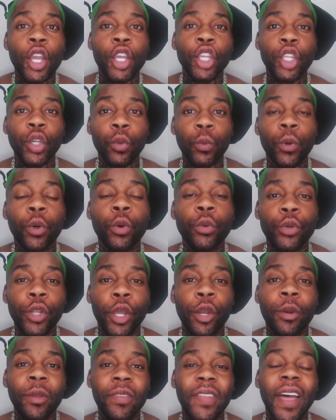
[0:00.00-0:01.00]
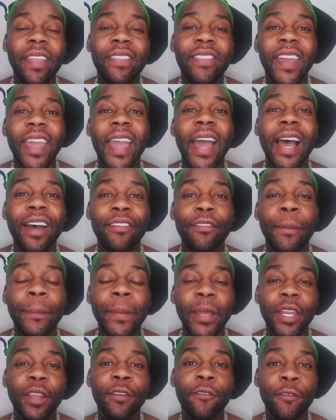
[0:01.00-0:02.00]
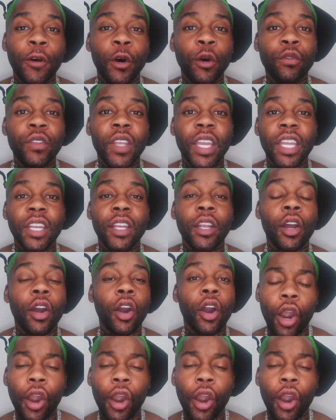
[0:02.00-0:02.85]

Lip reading: you will know that they have been involved in